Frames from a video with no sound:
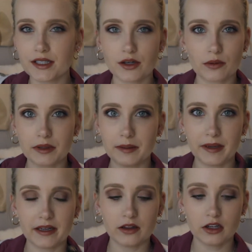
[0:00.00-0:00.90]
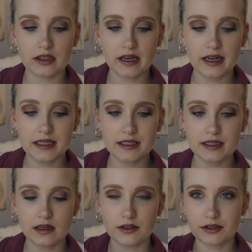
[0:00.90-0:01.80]
They don't really make it look
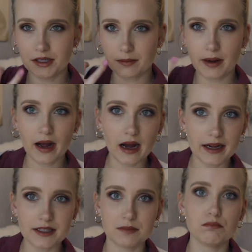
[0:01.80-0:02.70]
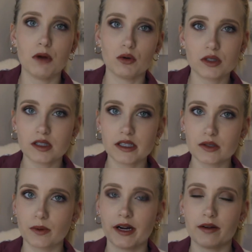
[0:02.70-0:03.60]
nice. Underneath my eyes mostly
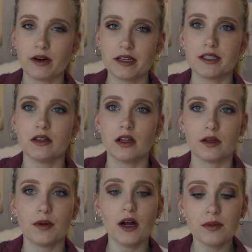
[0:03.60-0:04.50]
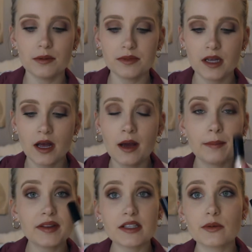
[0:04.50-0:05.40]
is where I run into a lot of the problems,
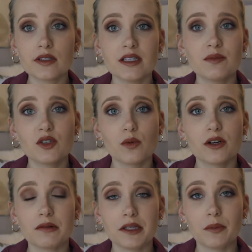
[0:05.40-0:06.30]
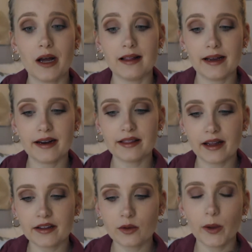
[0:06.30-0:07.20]
but this one seems to work really well, and I
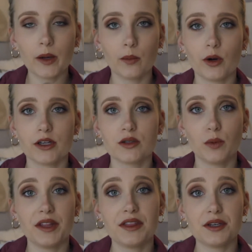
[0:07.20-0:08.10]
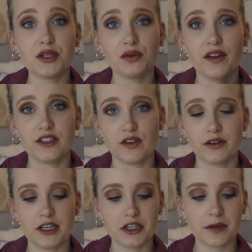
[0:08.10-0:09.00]
like the way it works with the Too Faced
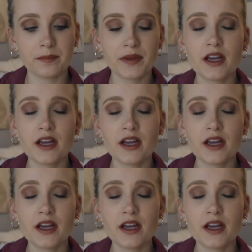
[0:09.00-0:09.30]
foundation.